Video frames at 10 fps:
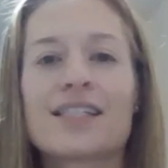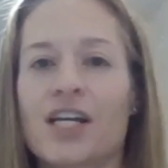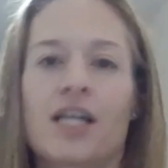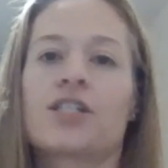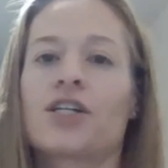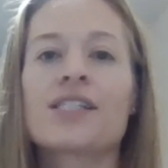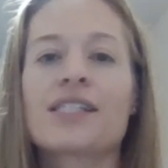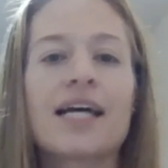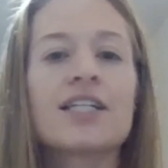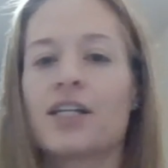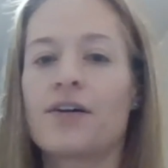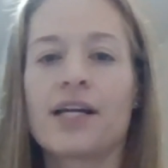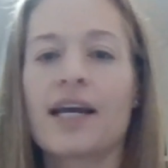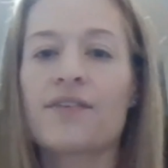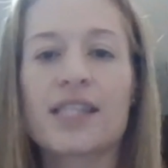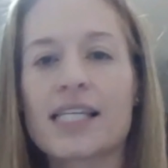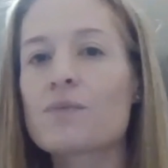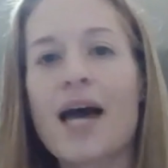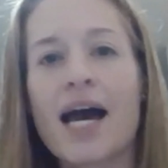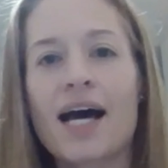had to change it because in engineering,
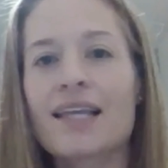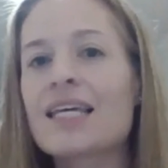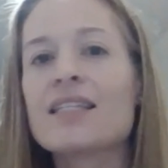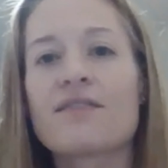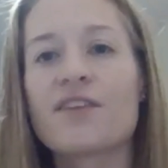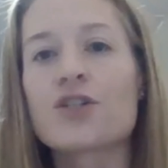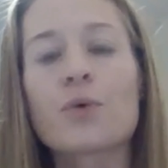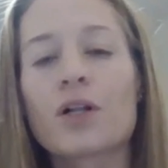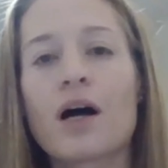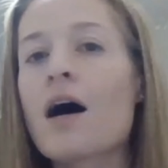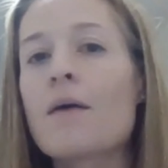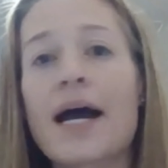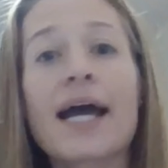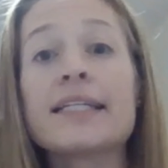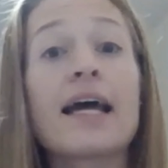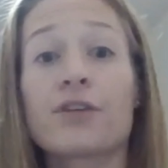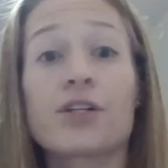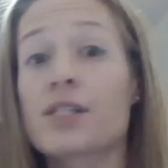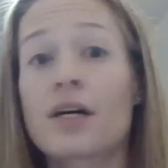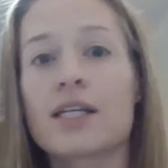everything's math, individual. I had
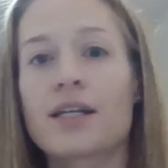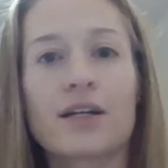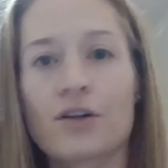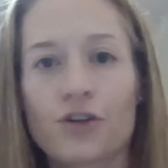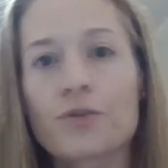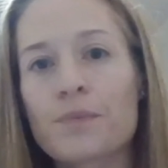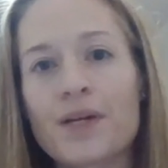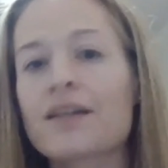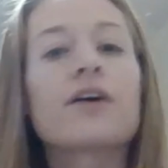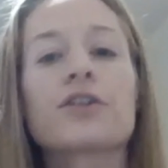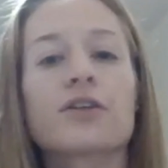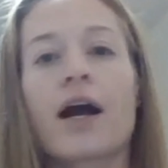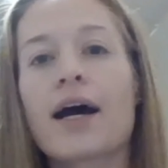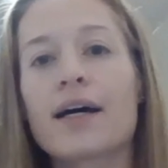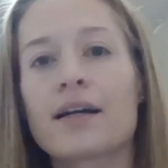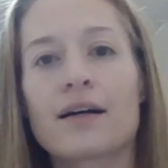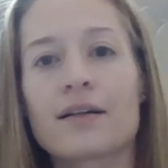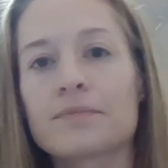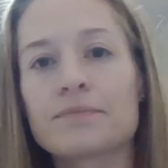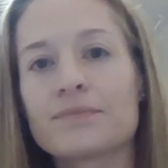never studied in a group in undergrad.
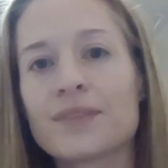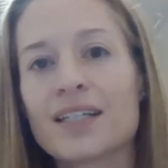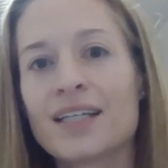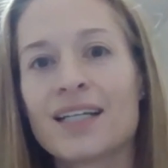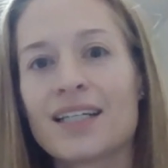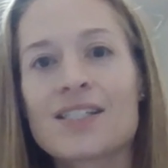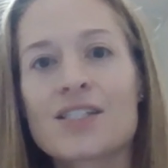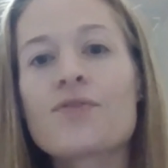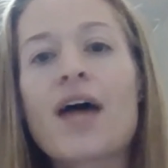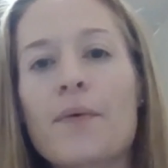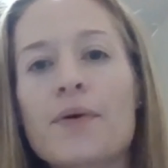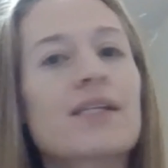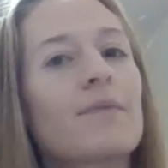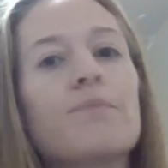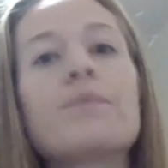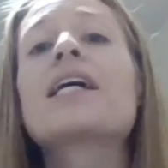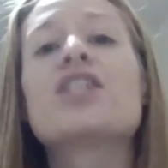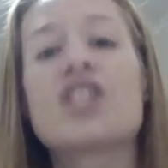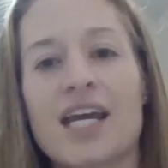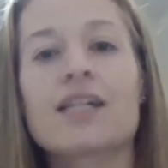So that was a
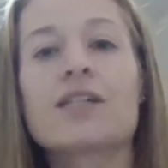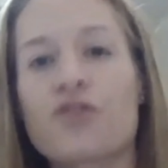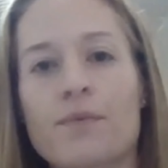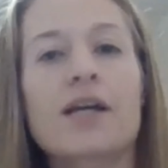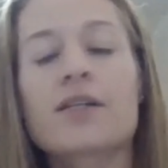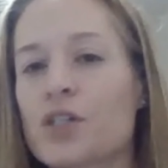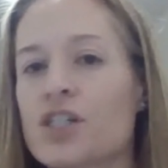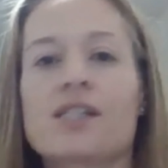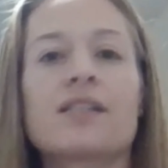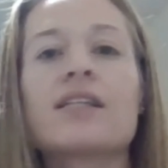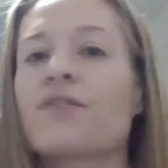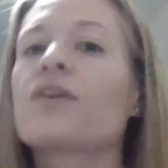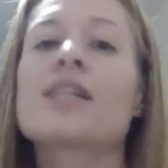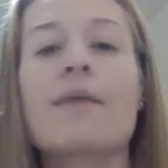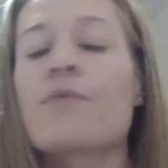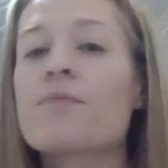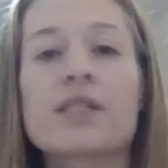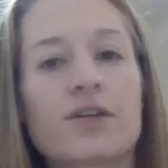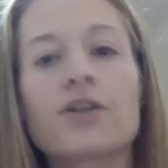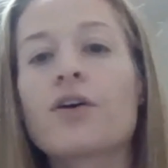big change for me because it was just a different type of
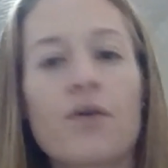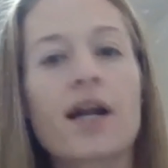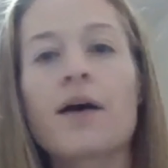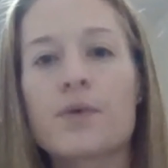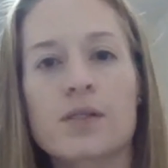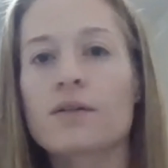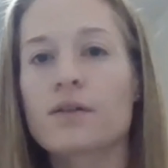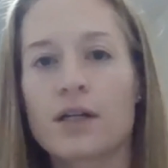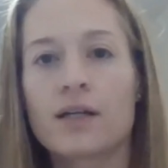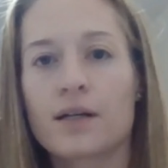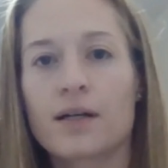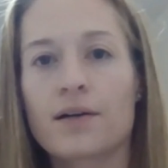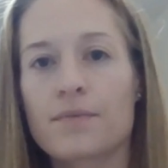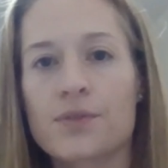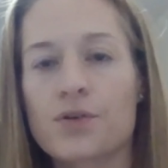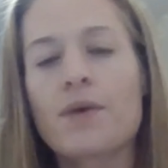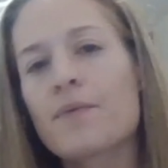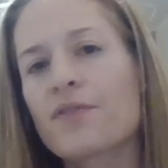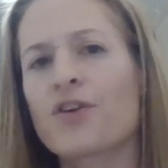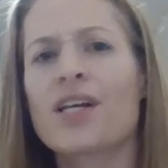material that I was learning. So
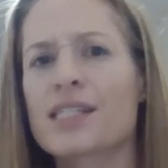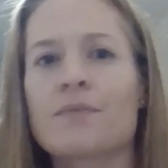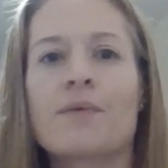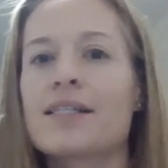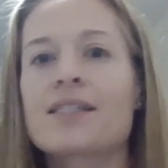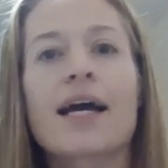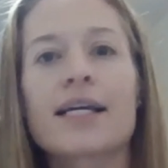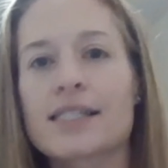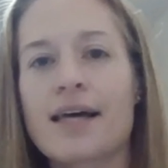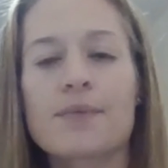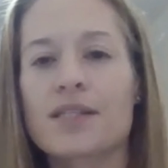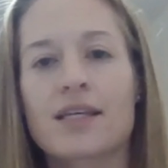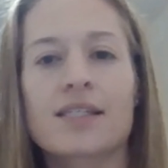maybe for like some of my science labs and